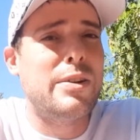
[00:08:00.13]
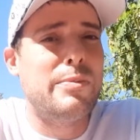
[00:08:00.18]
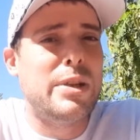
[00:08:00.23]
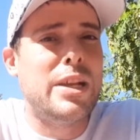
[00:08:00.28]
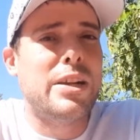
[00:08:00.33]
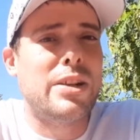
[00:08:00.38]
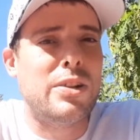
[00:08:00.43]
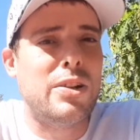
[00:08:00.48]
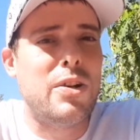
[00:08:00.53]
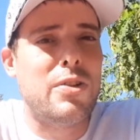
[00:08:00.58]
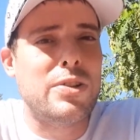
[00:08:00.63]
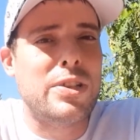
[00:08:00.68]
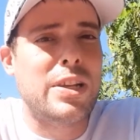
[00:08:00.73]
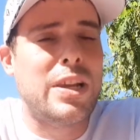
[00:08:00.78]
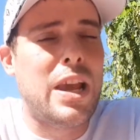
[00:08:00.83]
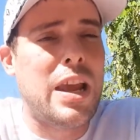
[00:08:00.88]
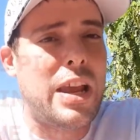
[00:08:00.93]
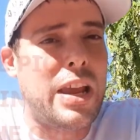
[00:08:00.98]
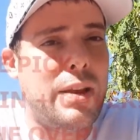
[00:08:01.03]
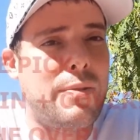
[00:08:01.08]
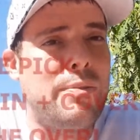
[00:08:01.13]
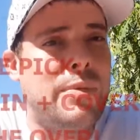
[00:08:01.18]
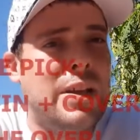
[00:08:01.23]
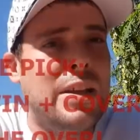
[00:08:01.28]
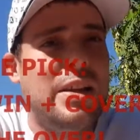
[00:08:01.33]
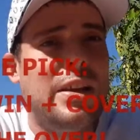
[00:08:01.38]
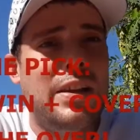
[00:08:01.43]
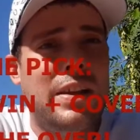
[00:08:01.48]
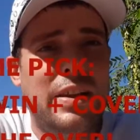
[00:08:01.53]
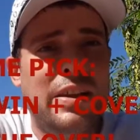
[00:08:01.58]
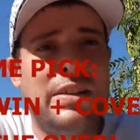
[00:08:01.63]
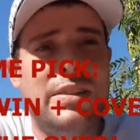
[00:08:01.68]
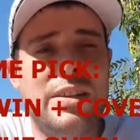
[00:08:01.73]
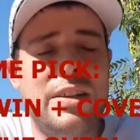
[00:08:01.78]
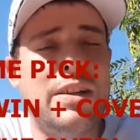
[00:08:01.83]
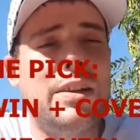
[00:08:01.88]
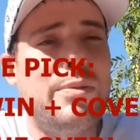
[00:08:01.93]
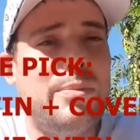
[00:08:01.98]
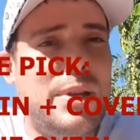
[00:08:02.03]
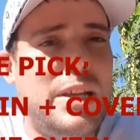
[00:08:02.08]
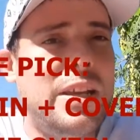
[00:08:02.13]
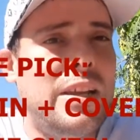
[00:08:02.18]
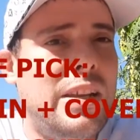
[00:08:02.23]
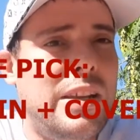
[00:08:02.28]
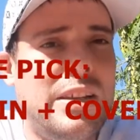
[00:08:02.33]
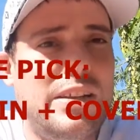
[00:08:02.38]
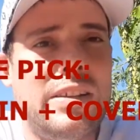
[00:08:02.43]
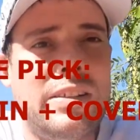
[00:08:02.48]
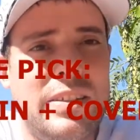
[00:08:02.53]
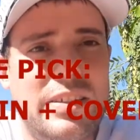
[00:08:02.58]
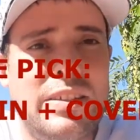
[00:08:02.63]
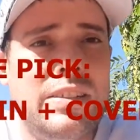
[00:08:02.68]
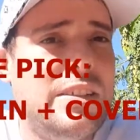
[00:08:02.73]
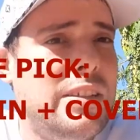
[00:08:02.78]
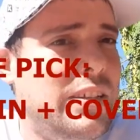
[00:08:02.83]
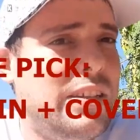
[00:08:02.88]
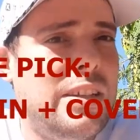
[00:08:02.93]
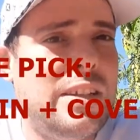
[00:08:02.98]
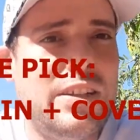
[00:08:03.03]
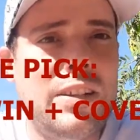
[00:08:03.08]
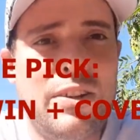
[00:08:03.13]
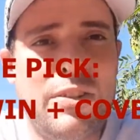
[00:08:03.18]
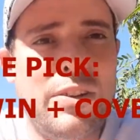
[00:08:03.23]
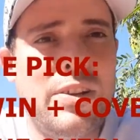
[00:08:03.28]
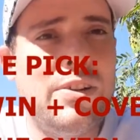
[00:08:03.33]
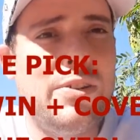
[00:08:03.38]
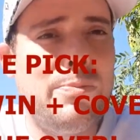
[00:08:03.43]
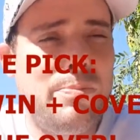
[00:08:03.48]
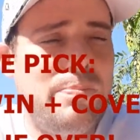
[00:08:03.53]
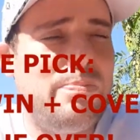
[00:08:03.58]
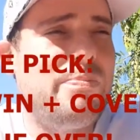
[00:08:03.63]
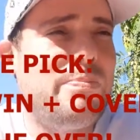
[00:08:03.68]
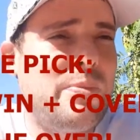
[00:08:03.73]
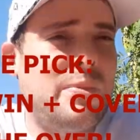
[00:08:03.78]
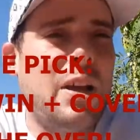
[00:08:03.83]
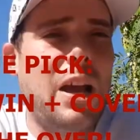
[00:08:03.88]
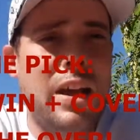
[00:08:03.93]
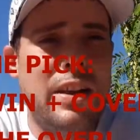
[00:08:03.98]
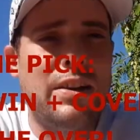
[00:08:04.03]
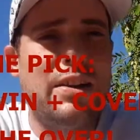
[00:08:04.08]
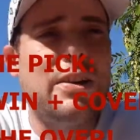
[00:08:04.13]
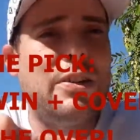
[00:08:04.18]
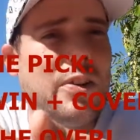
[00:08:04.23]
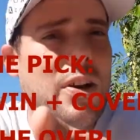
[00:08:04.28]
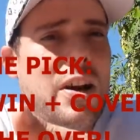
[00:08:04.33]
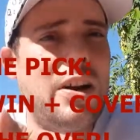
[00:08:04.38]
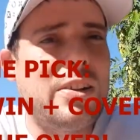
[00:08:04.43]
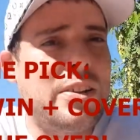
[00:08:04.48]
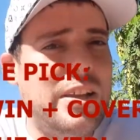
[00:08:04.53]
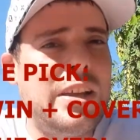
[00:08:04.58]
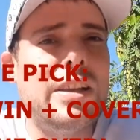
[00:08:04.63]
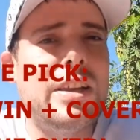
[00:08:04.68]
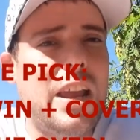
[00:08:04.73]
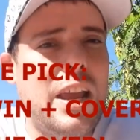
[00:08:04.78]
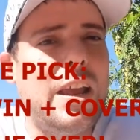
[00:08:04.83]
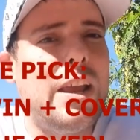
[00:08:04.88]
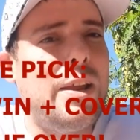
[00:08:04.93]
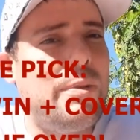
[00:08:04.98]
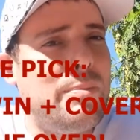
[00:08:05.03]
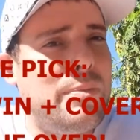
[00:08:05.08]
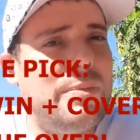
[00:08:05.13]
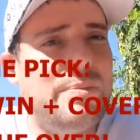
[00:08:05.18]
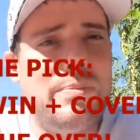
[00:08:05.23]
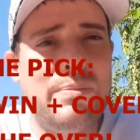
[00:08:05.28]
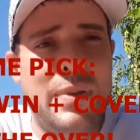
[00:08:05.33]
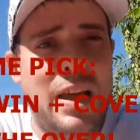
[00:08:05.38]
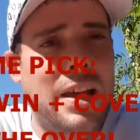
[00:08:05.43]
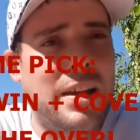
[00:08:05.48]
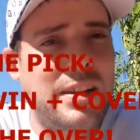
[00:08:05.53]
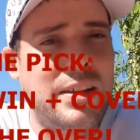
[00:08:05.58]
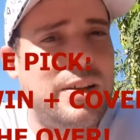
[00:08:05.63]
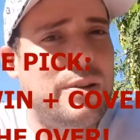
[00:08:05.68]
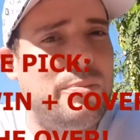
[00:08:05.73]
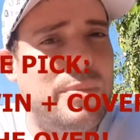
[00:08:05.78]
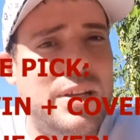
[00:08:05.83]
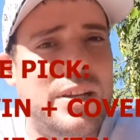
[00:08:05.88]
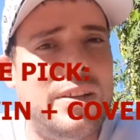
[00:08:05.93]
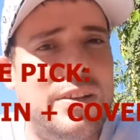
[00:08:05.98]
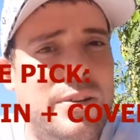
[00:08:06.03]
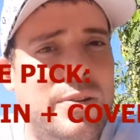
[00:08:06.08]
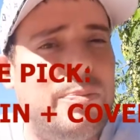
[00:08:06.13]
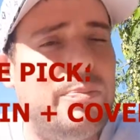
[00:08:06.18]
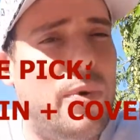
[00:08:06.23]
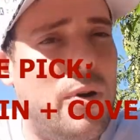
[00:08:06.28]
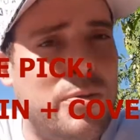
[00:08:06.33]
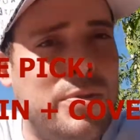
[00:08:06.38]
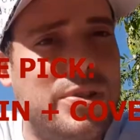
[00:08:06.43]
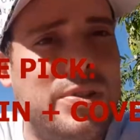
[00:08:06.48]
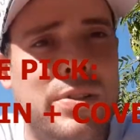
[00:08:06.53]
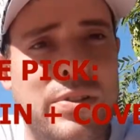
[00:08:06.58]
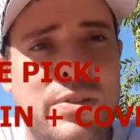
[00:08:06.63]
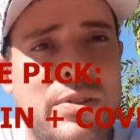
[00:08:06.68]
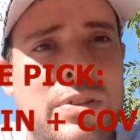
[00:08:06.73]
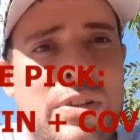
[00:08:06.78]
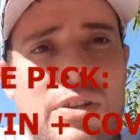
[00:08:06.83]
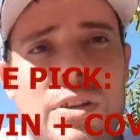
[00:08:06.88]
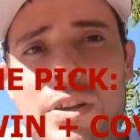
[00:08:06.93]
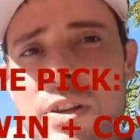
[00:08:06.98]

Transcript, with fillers: going to be a close game. It's going to be, you know, your kind of ugly game. Not going to be your most